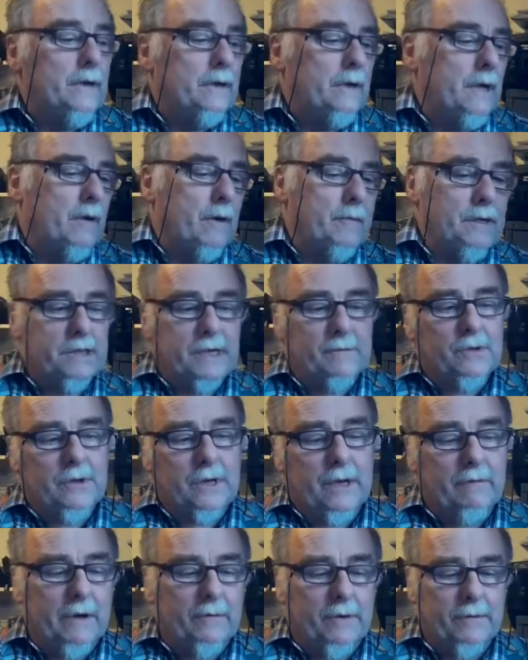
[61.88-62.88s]
just going to open the
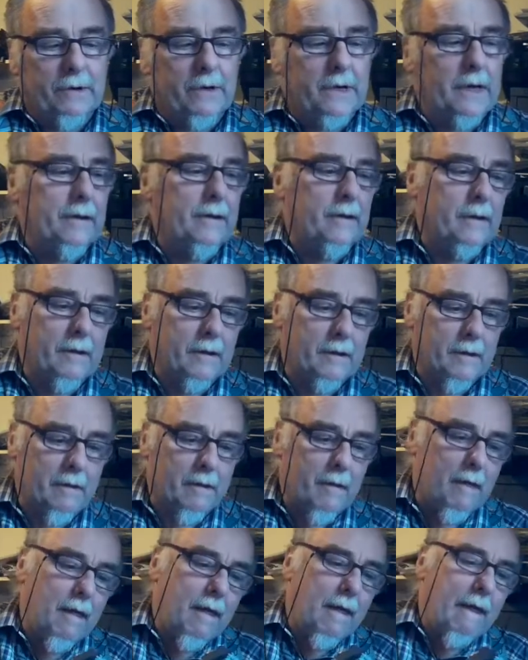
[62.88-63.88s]
box up and see what's
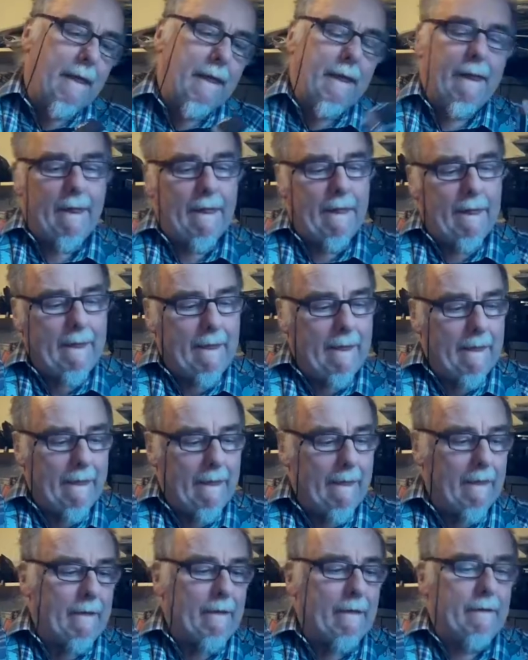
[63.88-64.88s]
inside.
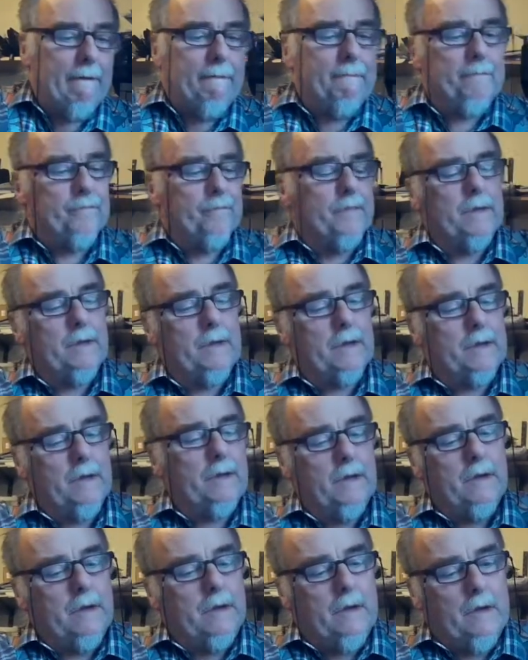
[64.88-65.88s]

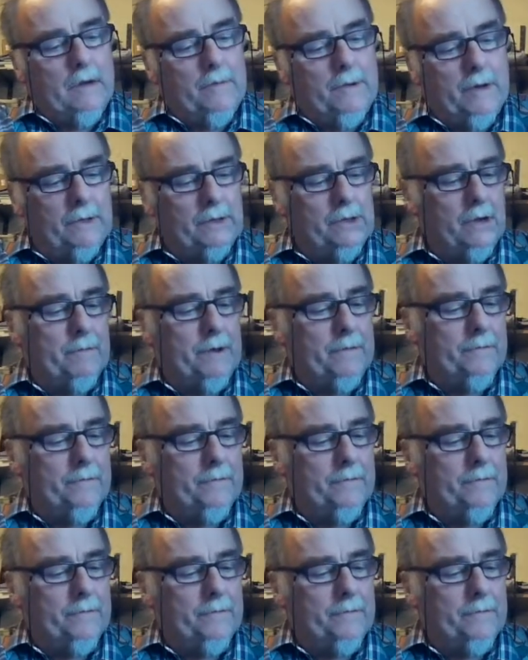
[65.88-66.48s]
There we go.